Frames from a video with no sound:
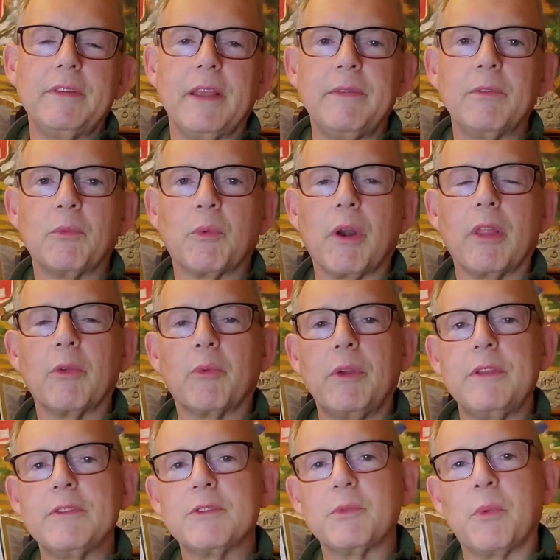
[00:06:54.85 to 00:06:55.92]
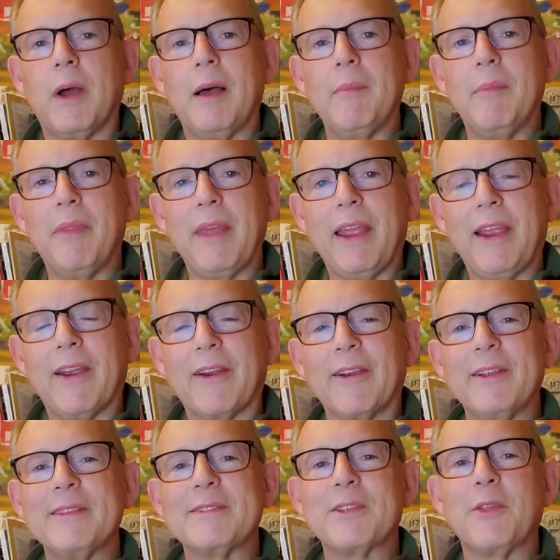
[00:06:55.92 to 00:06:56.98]
And then one of the reasons why I'm there
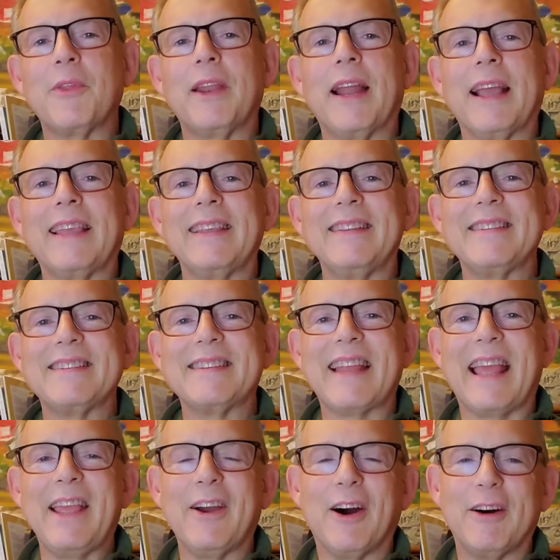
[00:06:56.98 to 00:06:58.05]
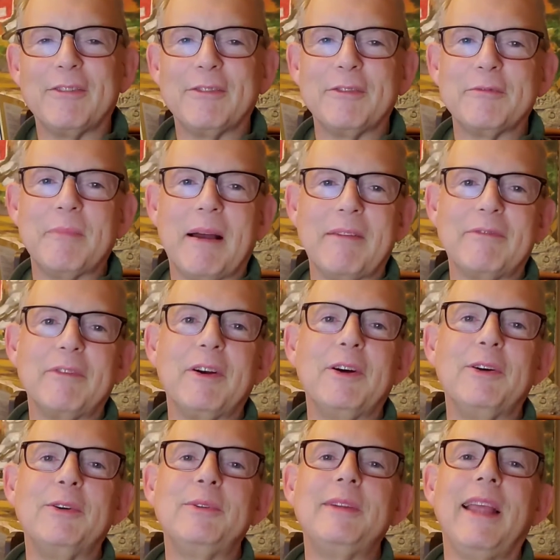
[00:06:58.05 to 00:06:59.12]
is so that I can stay off of my
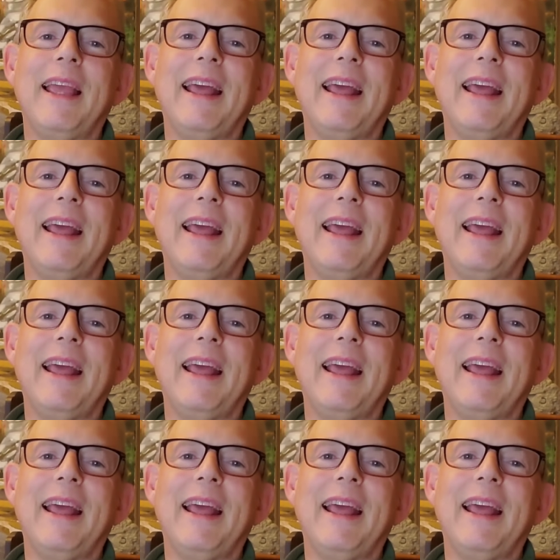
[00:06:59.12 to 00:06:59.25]
phone